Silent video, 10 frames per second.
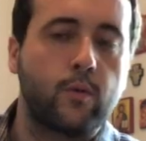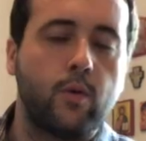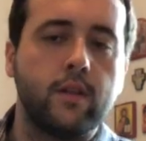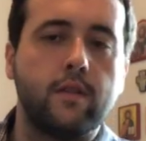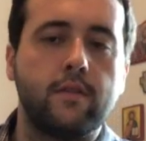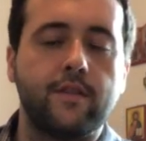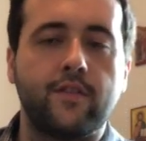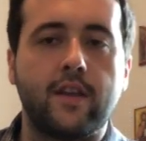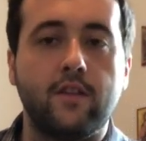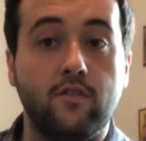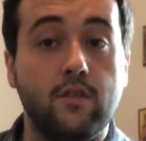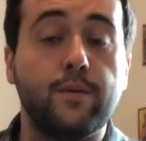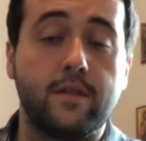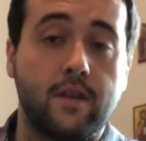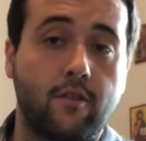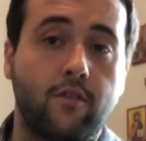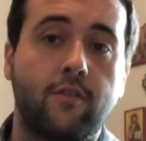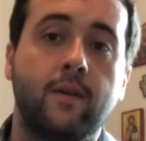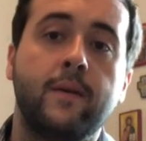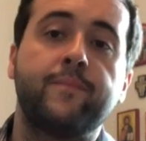One of the things I can do with
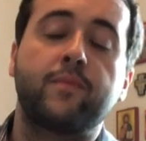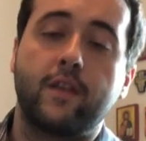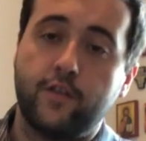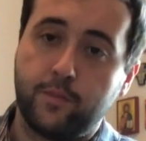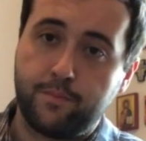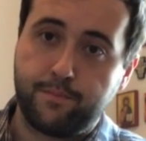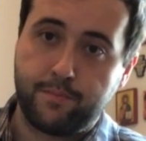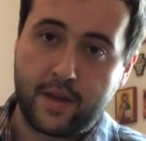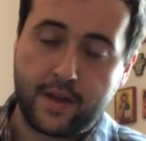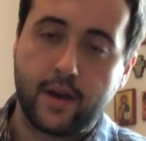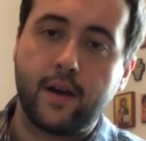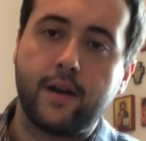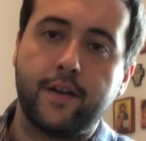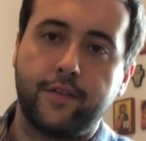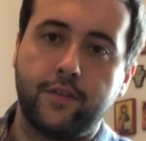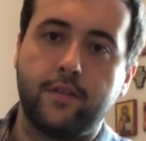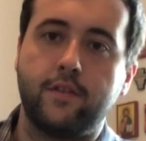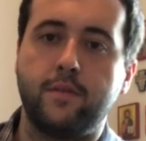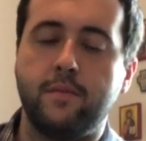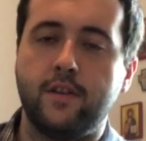this is, because
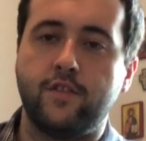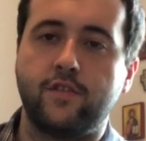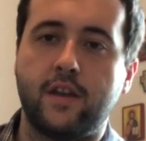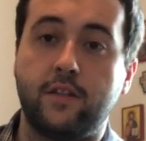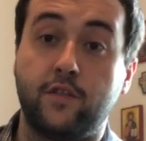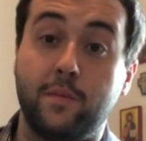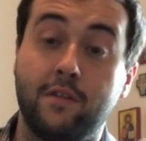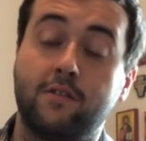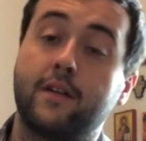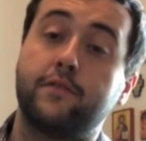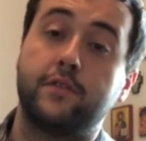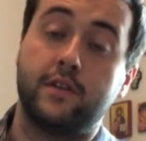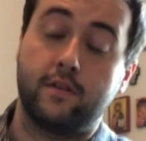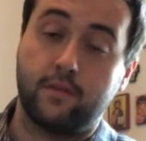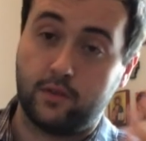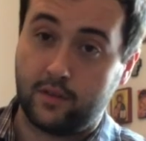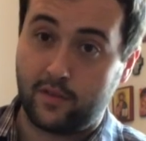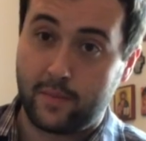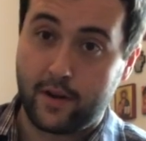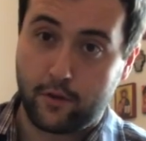the diminished scale is based off of the interval of
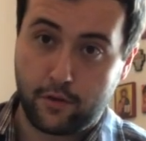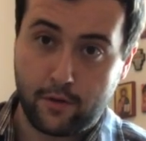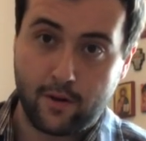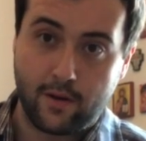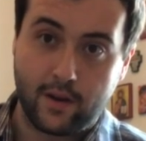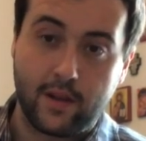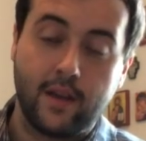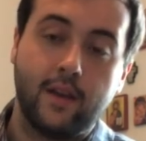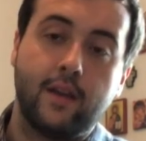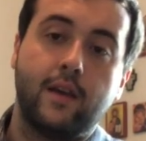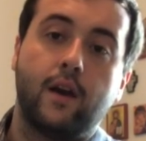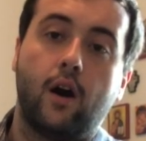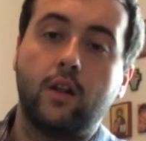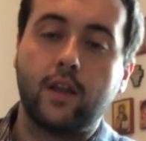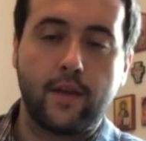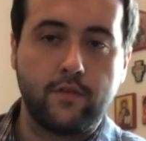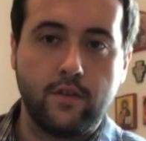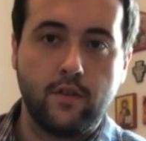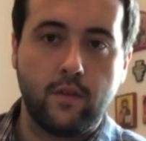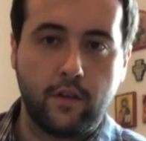a minor third, all I have to
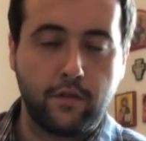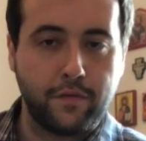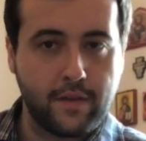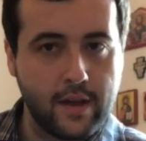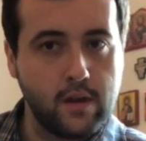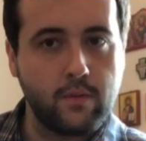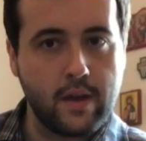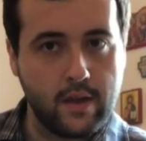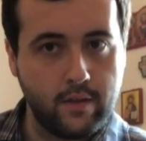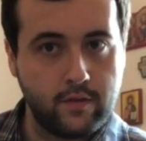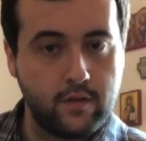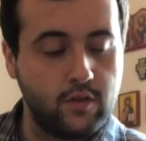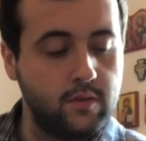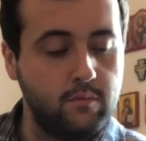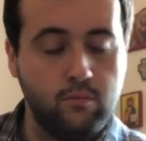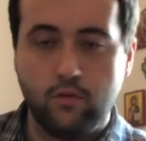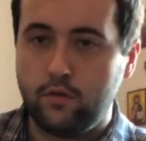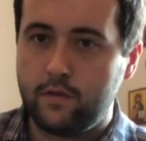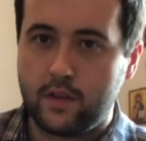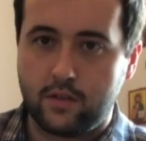do is find ways to
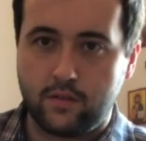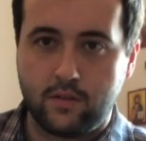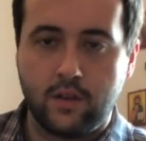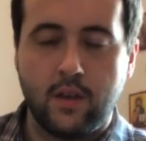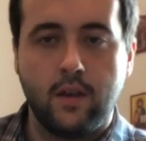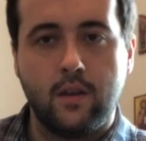move this,